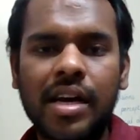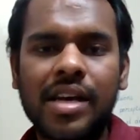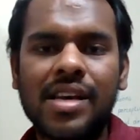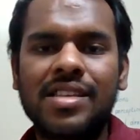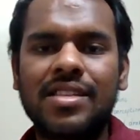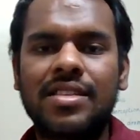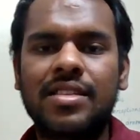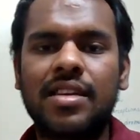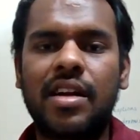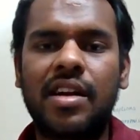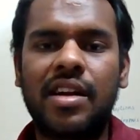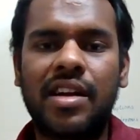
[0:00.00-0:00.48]

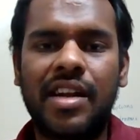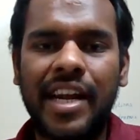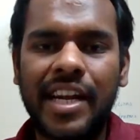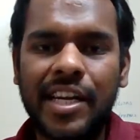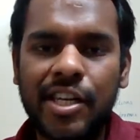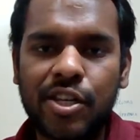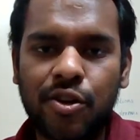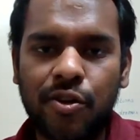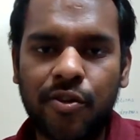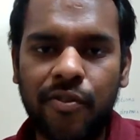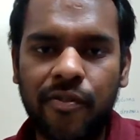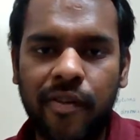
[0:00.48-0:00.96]
is a
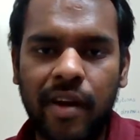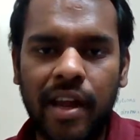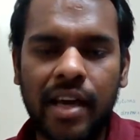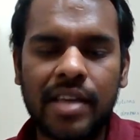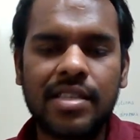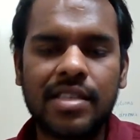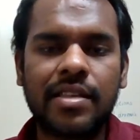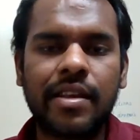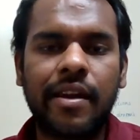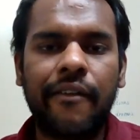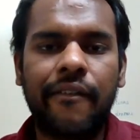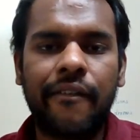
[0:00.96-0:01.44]

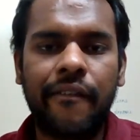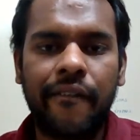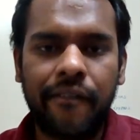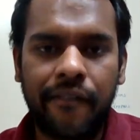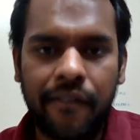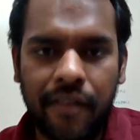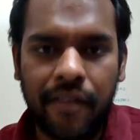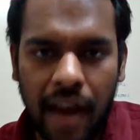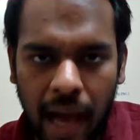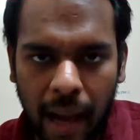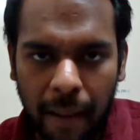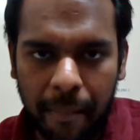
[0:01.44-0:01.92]
retroflex
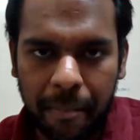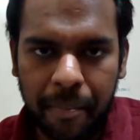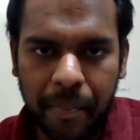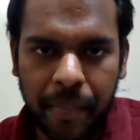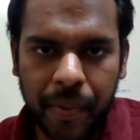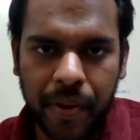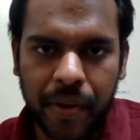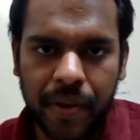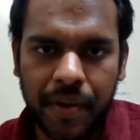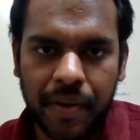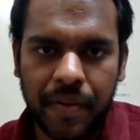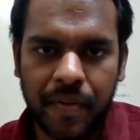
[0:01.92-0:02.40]
flap.
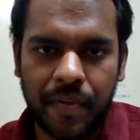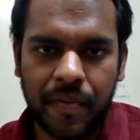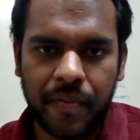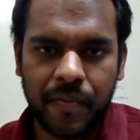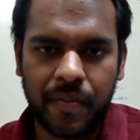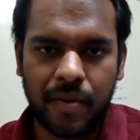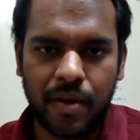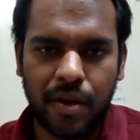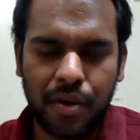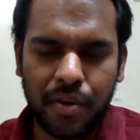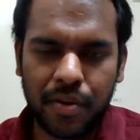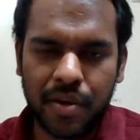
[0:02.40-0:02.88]

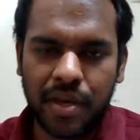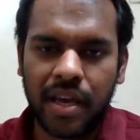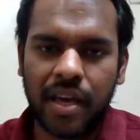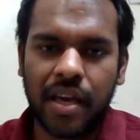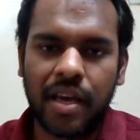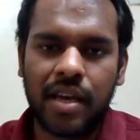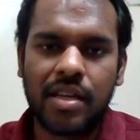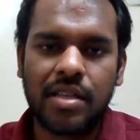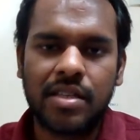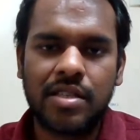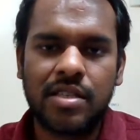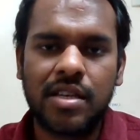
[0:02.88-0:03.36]

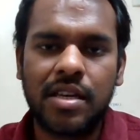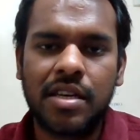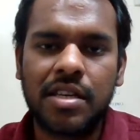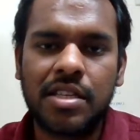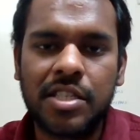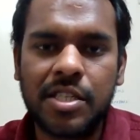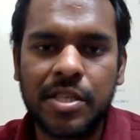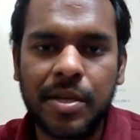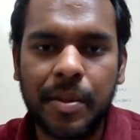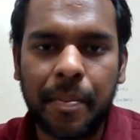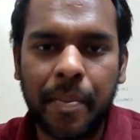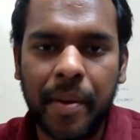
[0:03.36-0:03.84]
Okay,
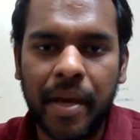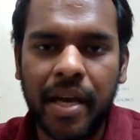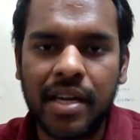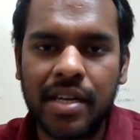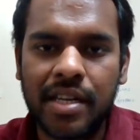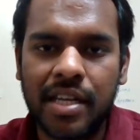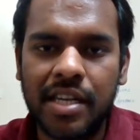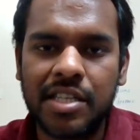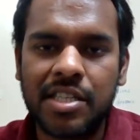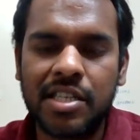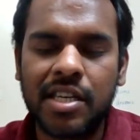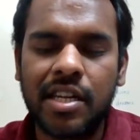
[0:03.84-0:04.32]
just pay
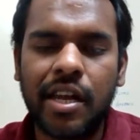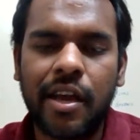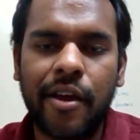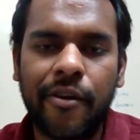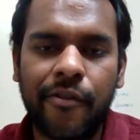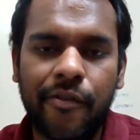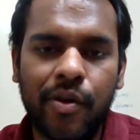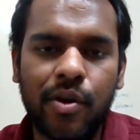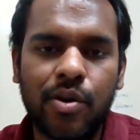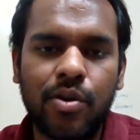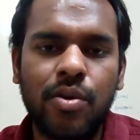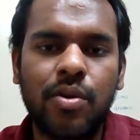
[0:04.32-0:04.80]
attention
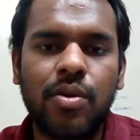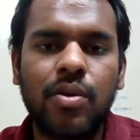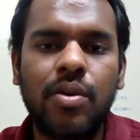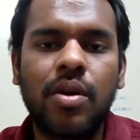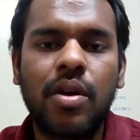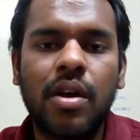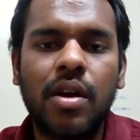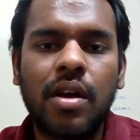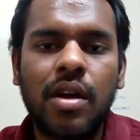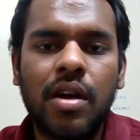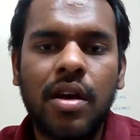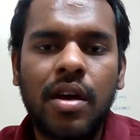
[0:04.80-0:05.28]
if you
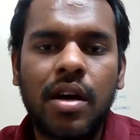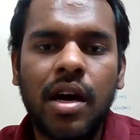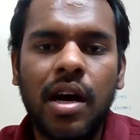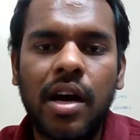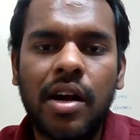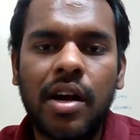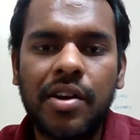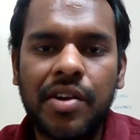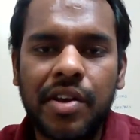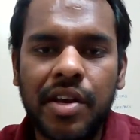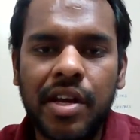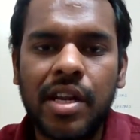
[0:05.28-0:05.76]

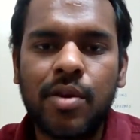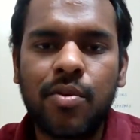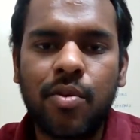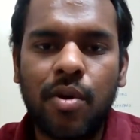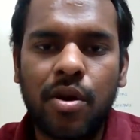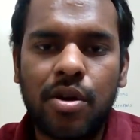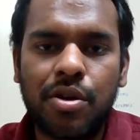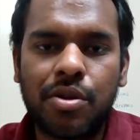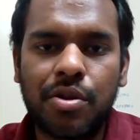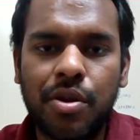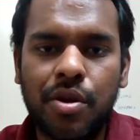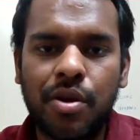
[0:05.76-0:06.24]
really
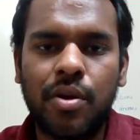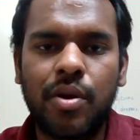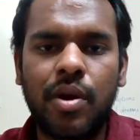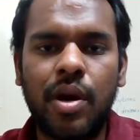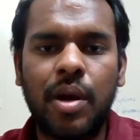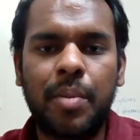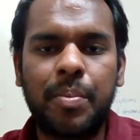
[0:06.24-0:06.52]
want to know